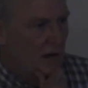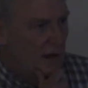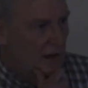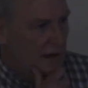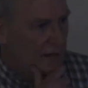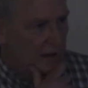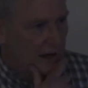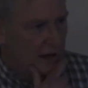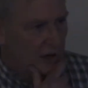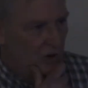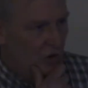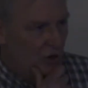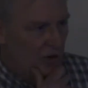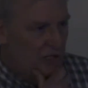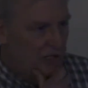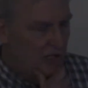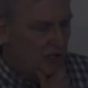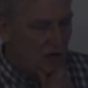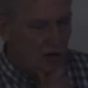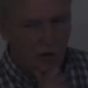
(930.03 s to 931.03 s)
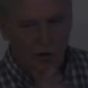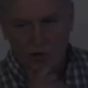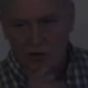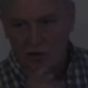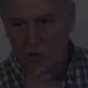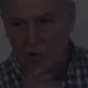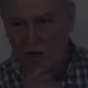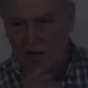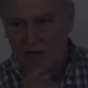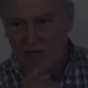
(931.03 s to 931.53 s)
and then Noisy, North
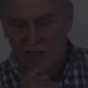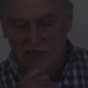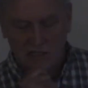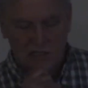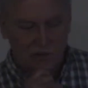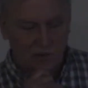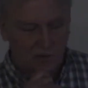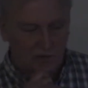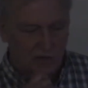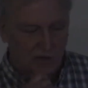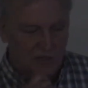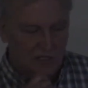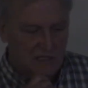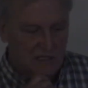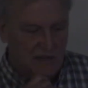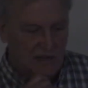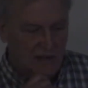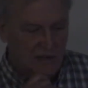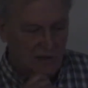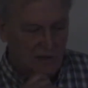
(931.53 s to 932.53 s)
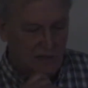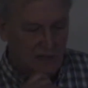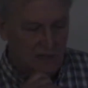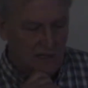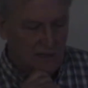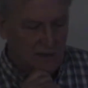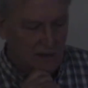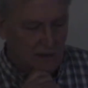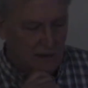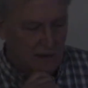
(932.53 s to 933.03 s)
Klawati, Silver, and
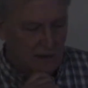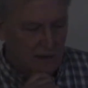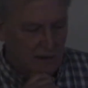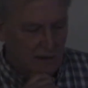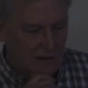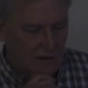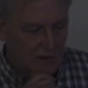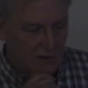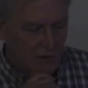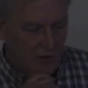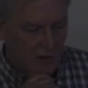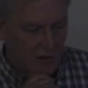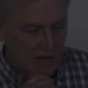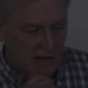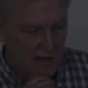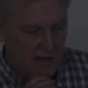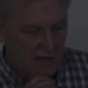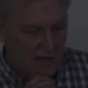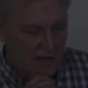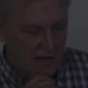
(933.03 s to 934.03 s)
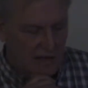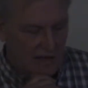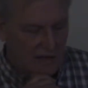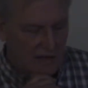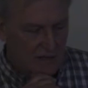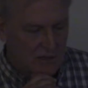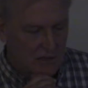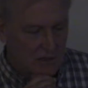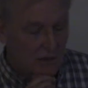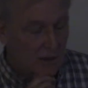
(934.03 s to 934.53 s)
Sandalee in the North
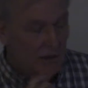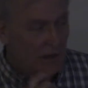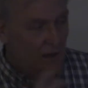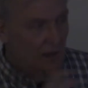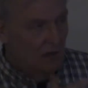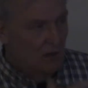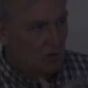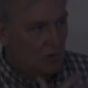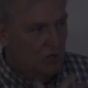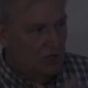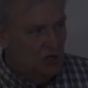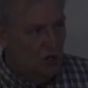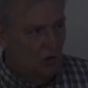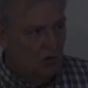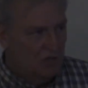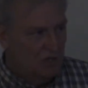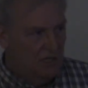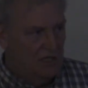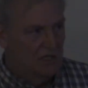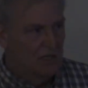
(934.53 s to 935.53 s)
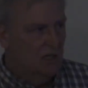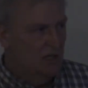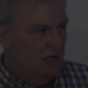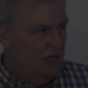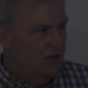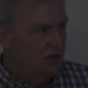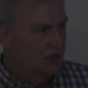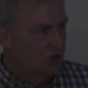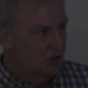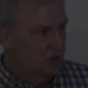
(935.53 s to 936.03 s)
Cascades. And we chose these
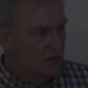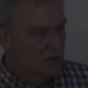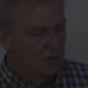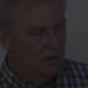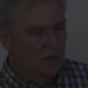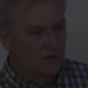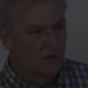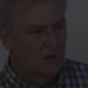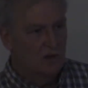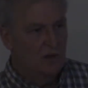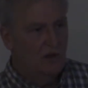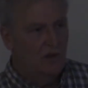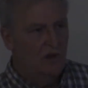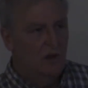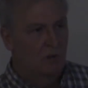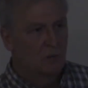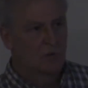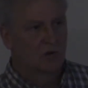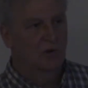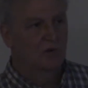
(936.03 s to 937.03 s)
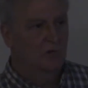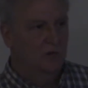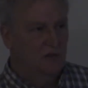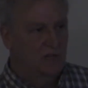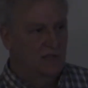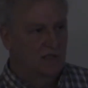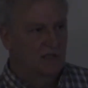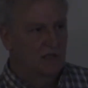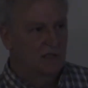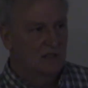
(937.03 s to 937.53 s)
glaciers for a number of
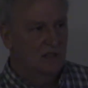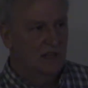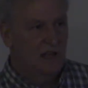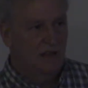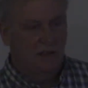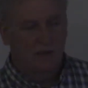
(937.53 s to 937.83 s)
reasons, not